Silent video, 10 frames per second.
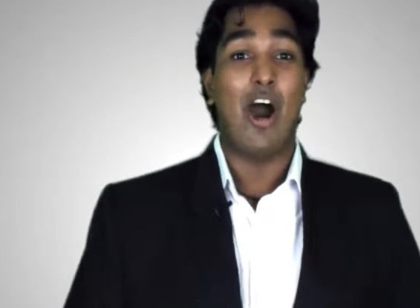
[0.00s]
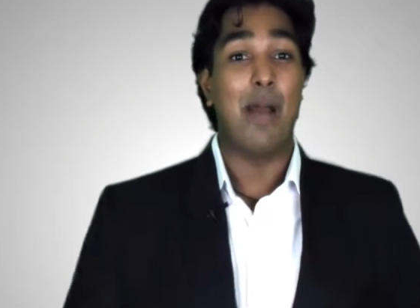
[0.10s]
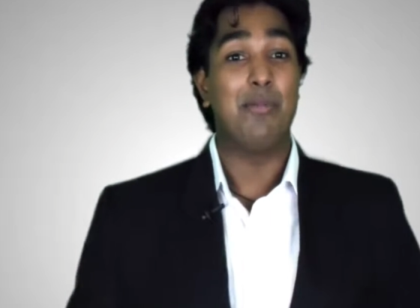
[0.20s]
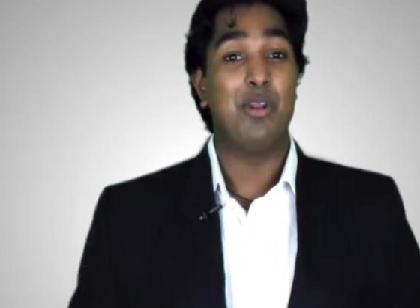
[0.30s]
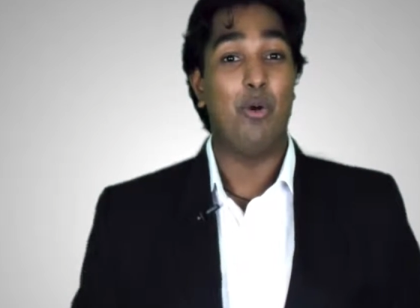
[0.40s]

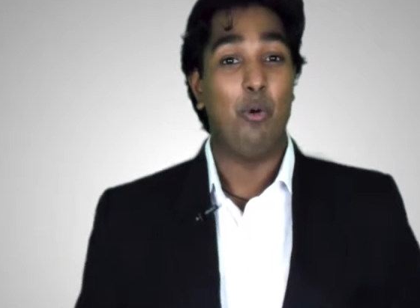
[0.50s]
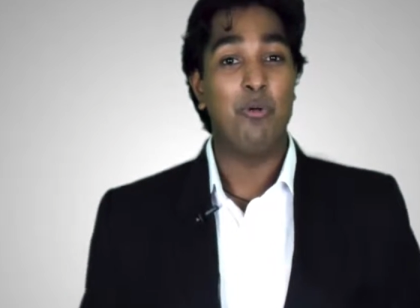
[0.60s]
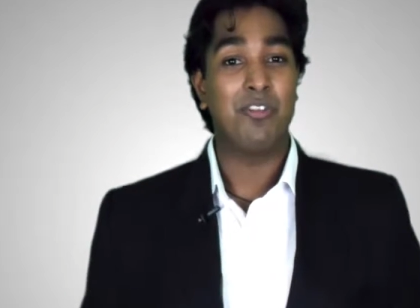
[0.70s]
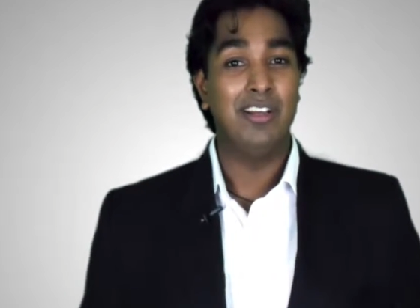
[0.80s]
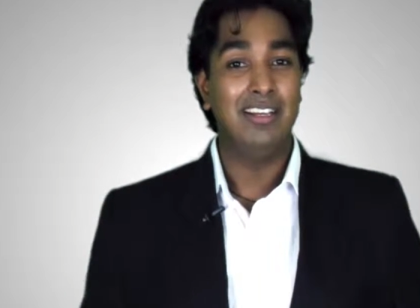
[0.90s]
I'm an
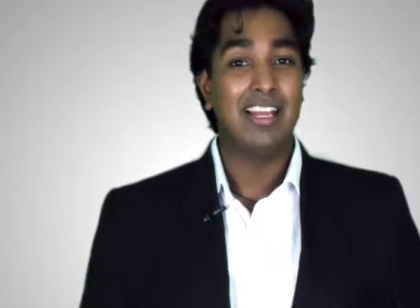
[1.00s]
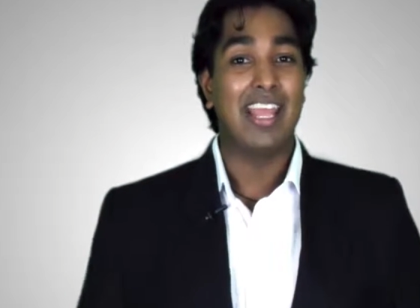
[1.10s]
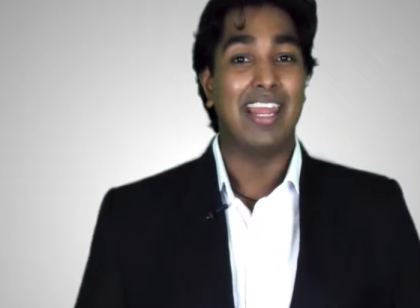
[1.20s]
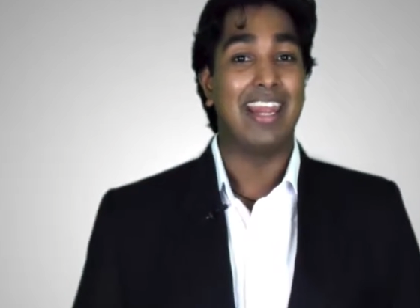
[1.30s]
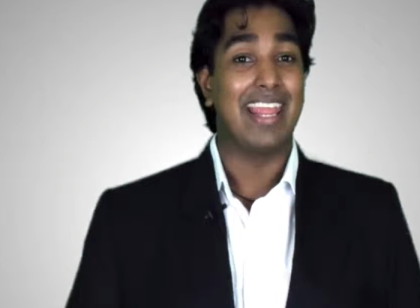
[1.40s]
author,
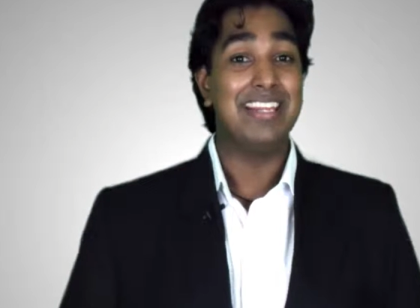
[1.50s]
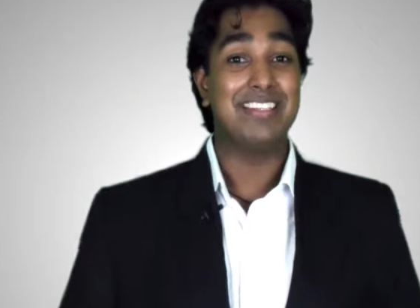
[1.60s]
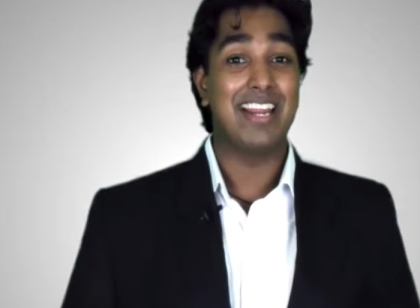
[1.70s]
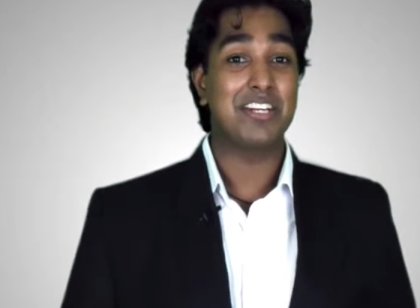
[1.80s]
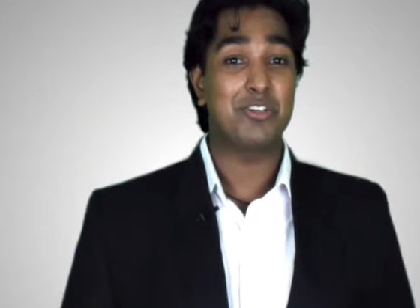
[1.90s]
an
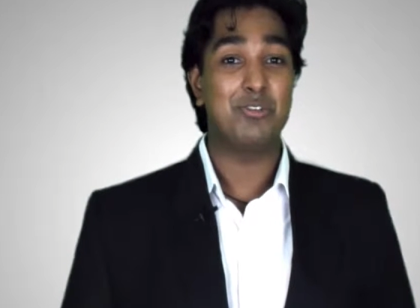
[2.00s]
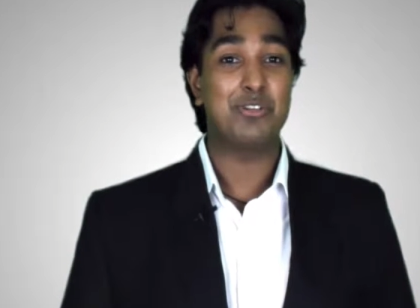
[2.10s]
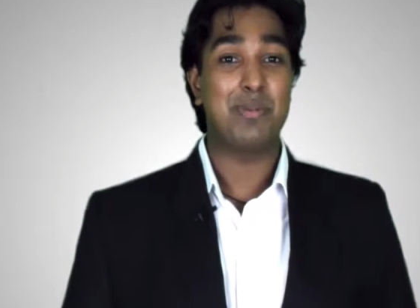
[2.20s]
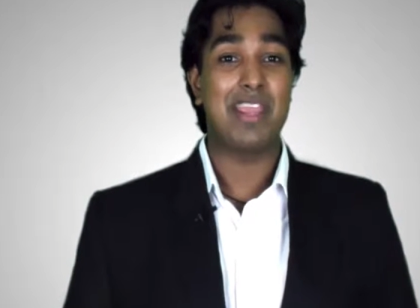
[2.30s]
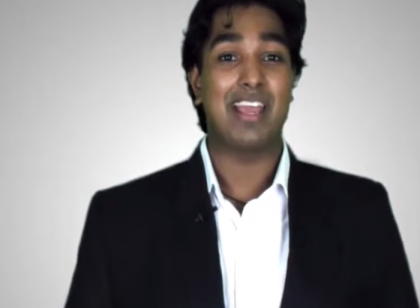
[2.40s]
international
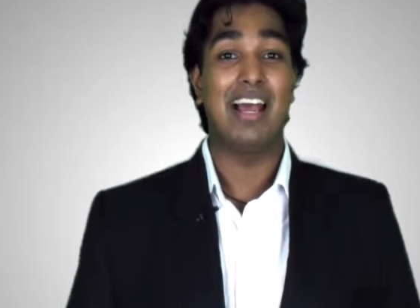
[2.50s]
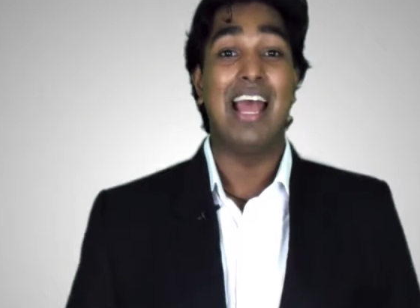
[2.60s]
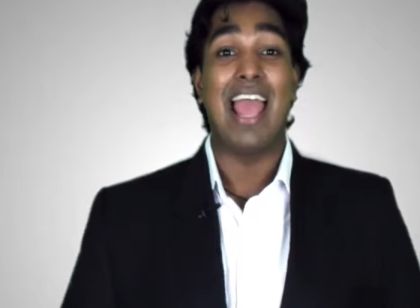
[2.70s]
speaker,